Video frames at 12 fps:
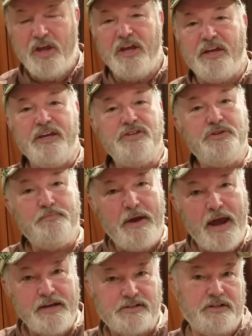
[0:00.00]
Get your
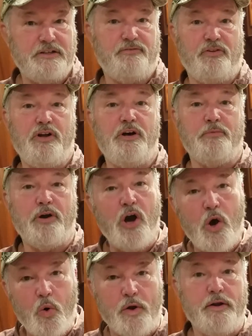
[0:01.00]
basket of lump
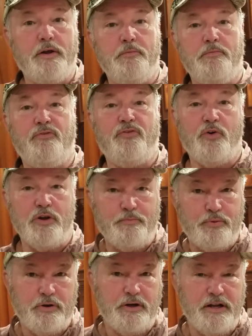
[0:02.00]
going before you
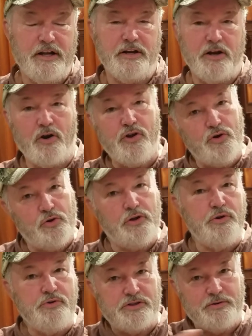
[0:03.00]
put it in there, or you'll
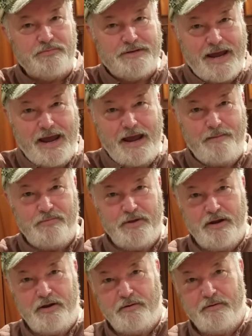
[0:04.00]
lose some time
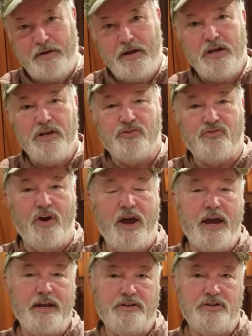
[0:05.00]
there
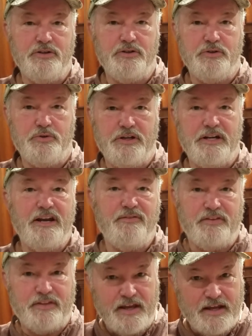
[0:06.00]
trying to get
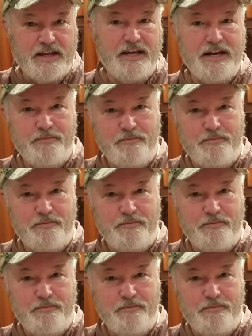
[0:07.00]
everything heated